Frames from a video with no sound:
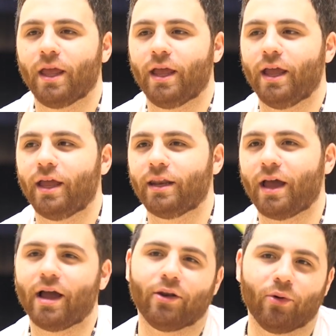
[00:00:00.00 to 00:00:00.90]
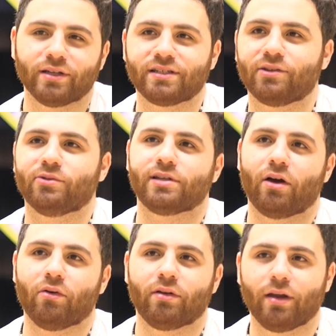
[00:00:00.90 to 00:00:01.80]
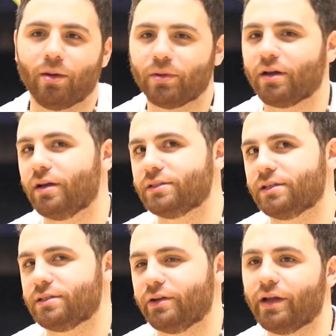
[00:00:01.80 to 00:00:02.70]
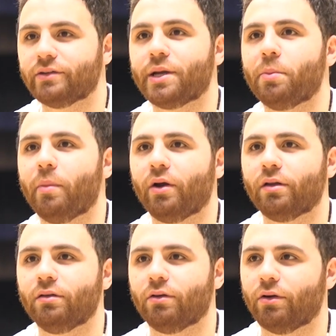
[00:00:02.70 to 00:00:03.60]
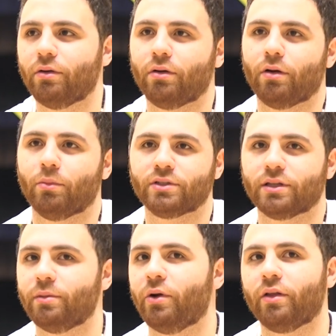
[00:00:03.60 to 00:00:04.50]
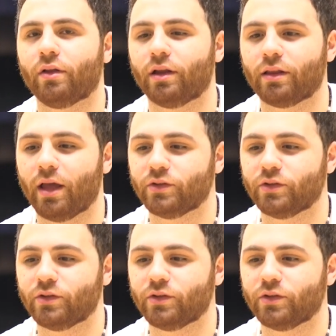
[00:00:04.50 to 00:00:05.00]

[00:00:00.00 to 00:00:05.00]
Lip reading: And I'd always sit those out. Not because necessarily I was Arab American or a Muslim or anything like that.